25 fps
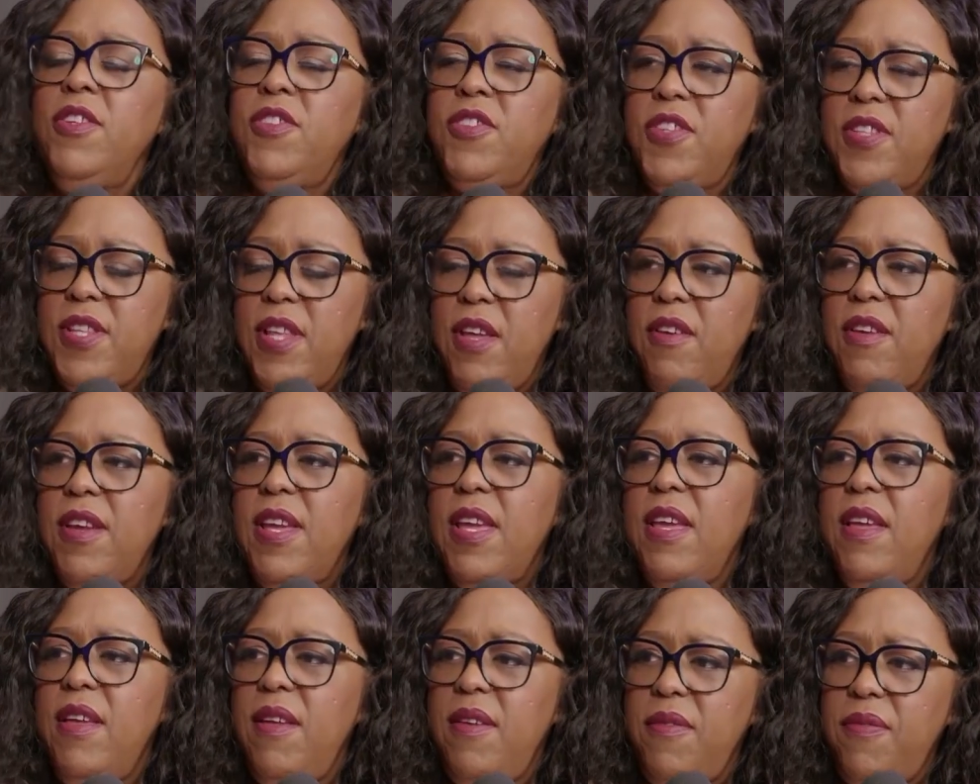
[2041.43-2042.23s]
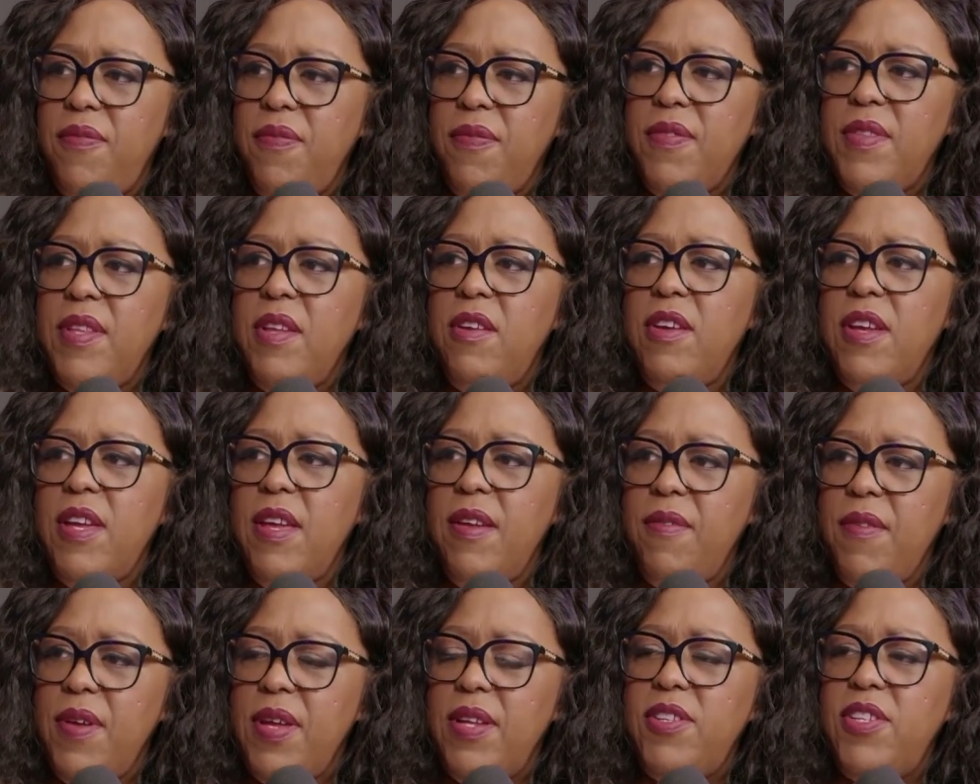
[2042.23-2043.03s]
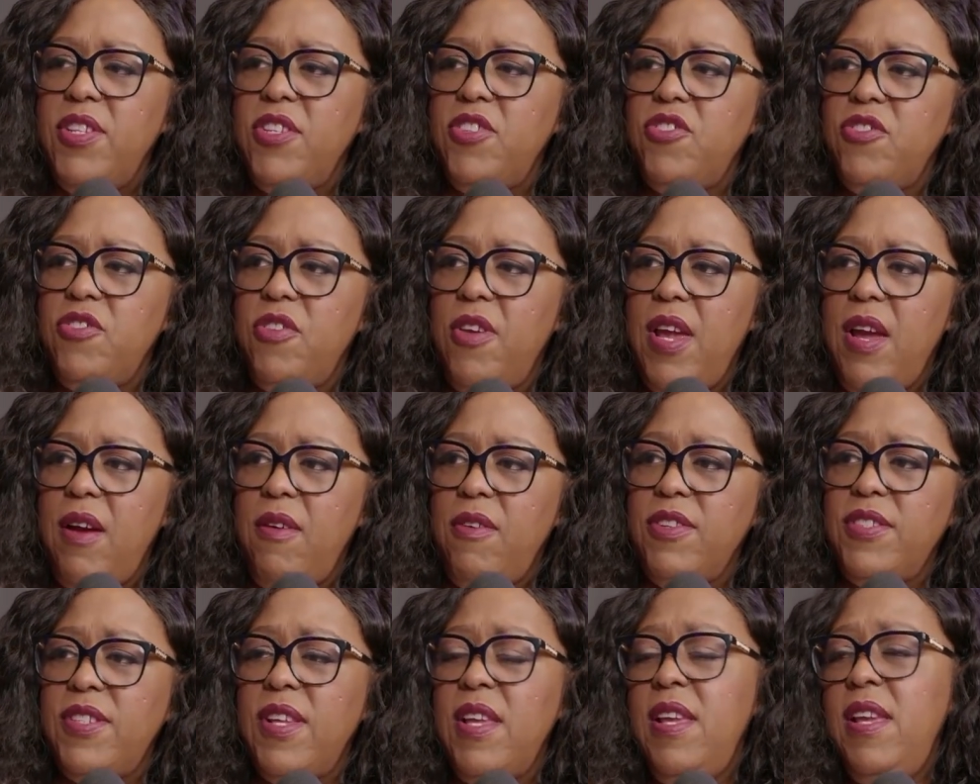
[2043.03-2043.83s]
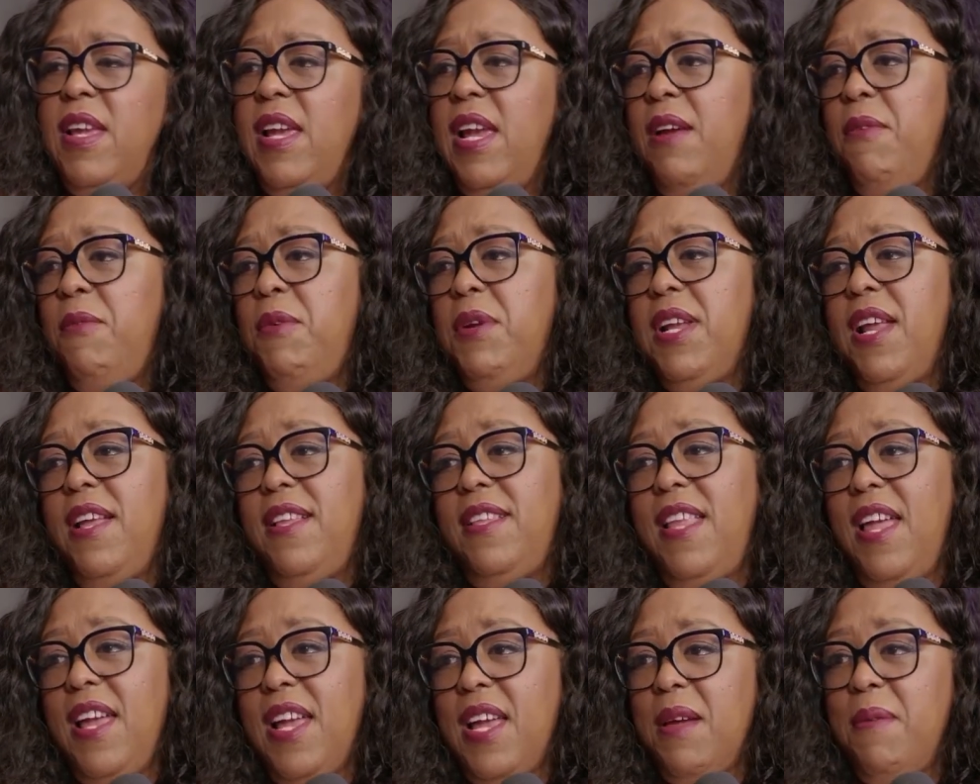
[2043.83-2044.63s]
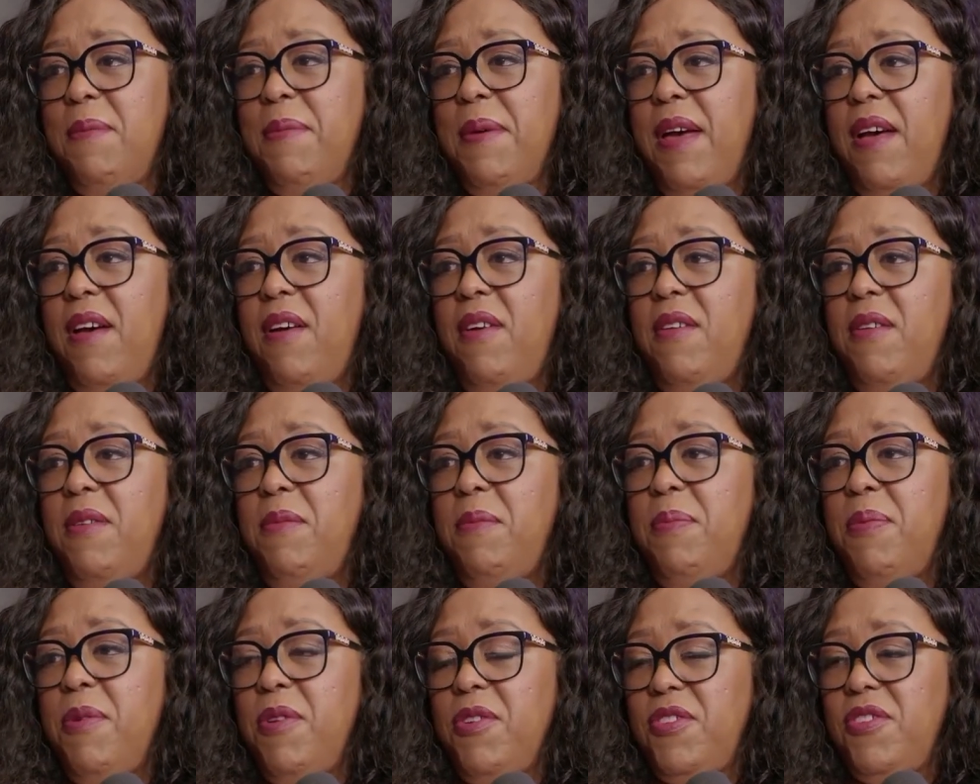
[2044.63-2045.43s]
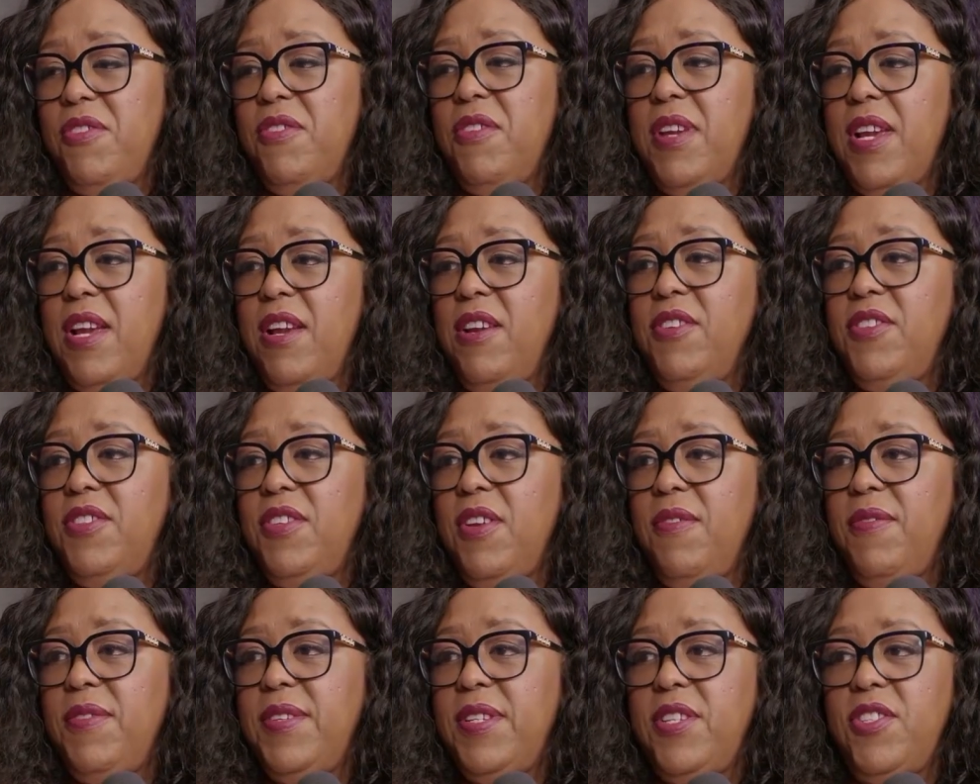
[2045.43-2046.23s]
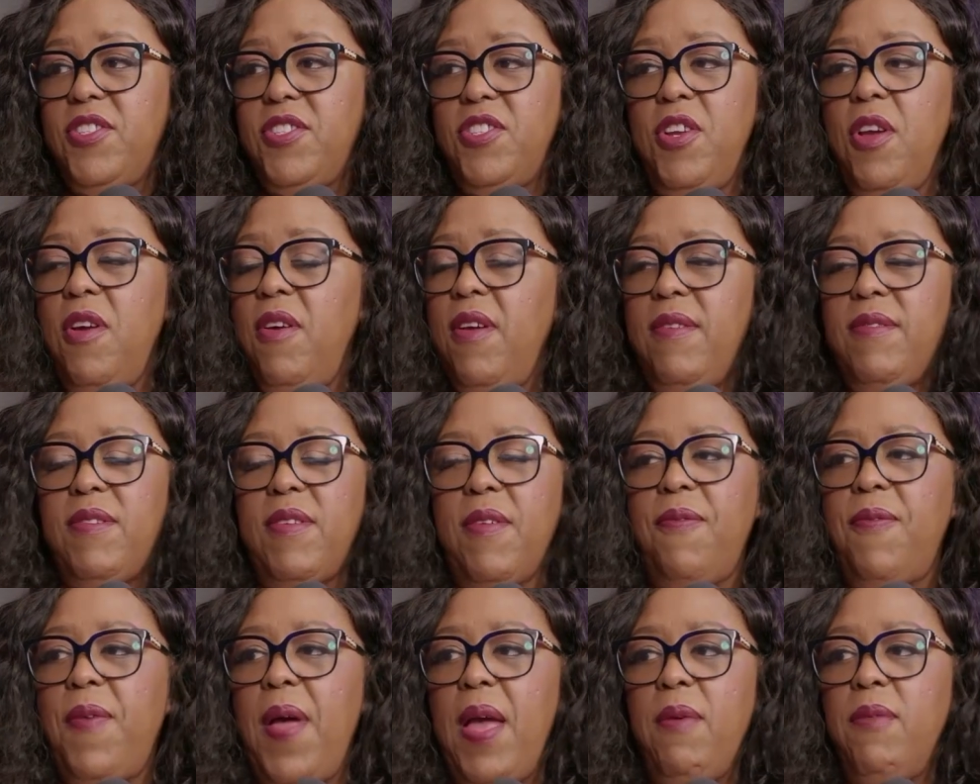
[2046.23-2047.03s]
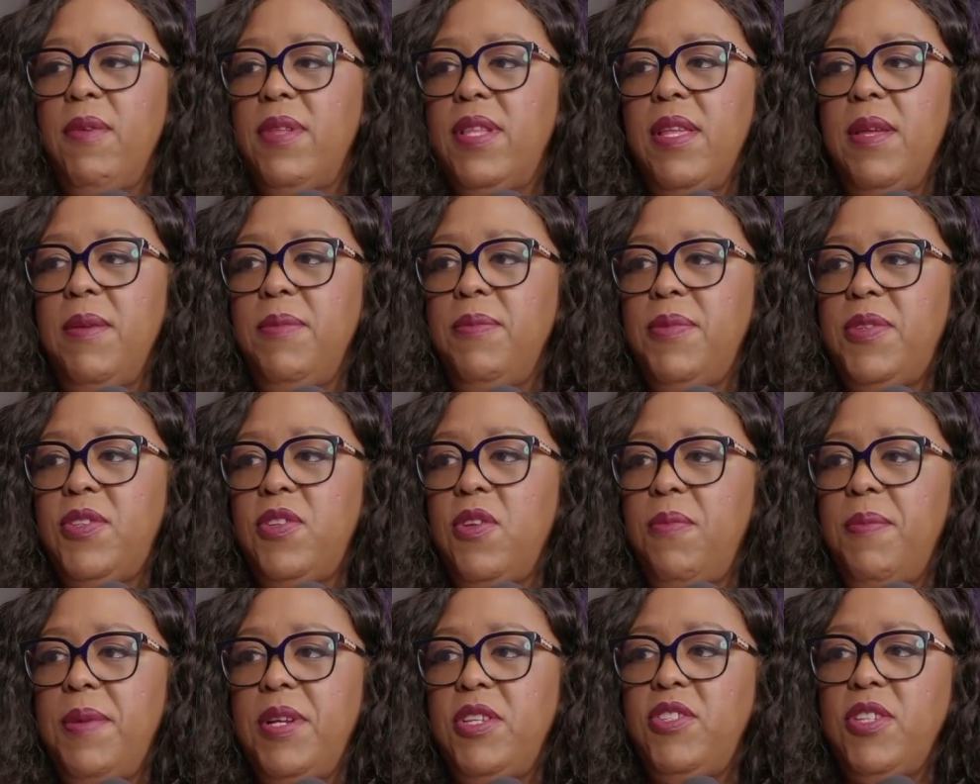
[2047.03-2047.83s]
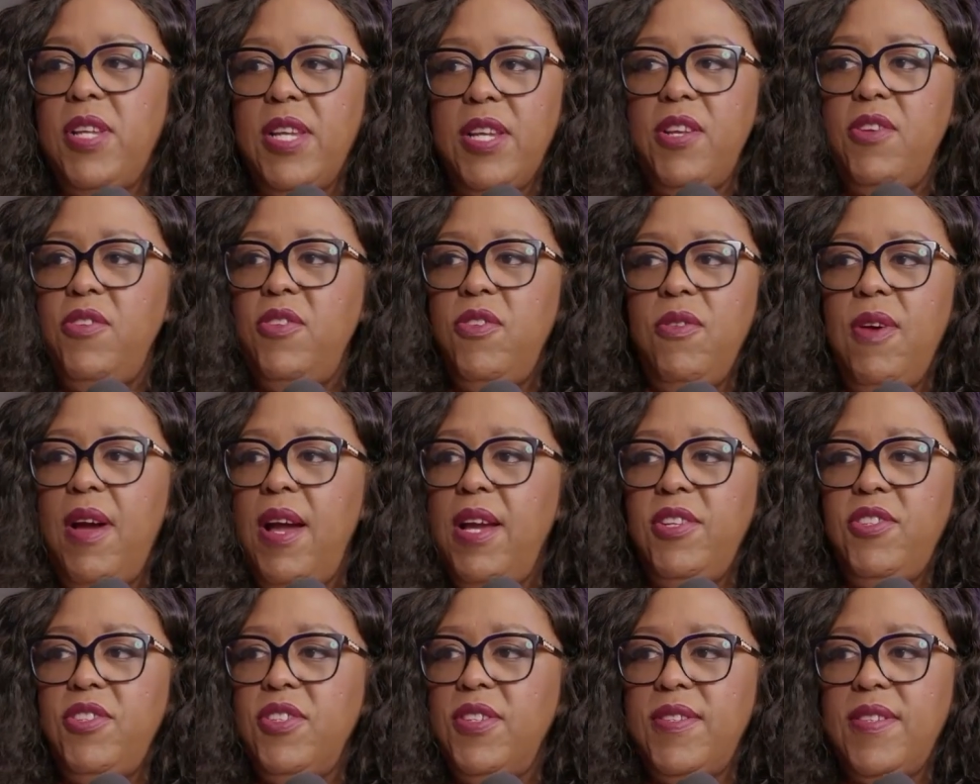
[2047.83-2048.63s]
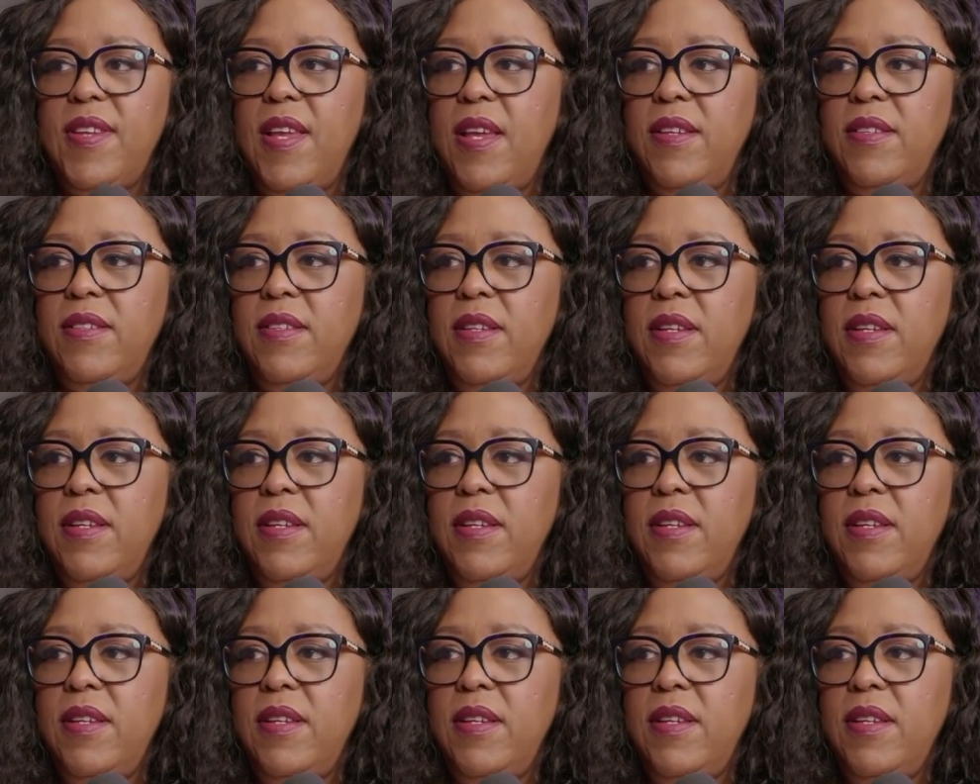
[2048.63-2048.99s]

So they'll give additional hours. And what I like about personal care services, you don't have to fight with them so much like you do IHSS.